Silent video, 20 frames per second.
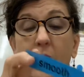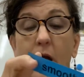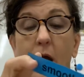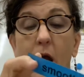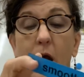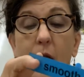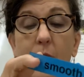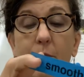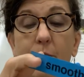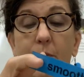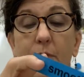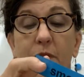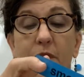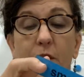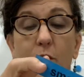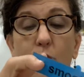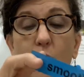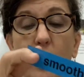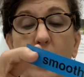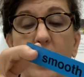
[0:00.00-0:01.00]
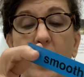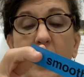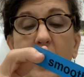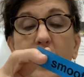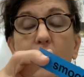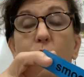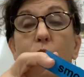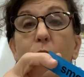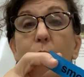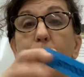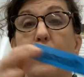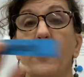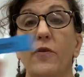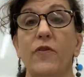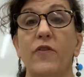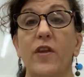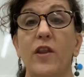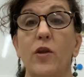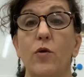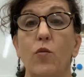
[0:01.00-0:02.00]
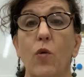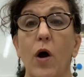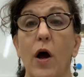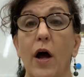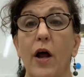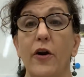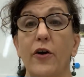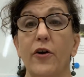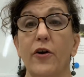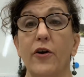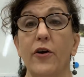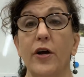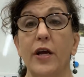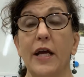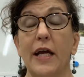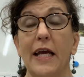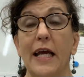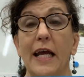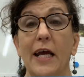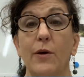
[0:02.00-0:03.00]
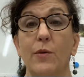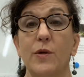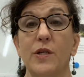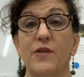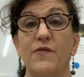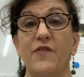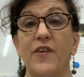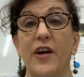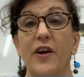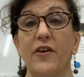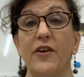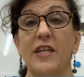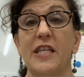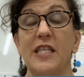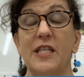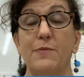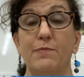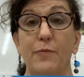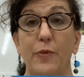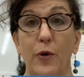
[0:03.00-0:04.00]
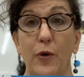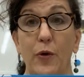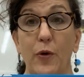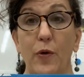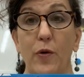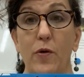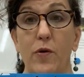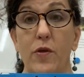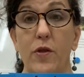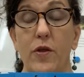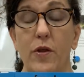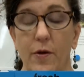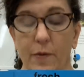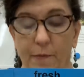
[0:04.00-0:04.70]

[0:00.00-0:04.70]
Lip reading: there weren't any ripples in the water. It was very smooth.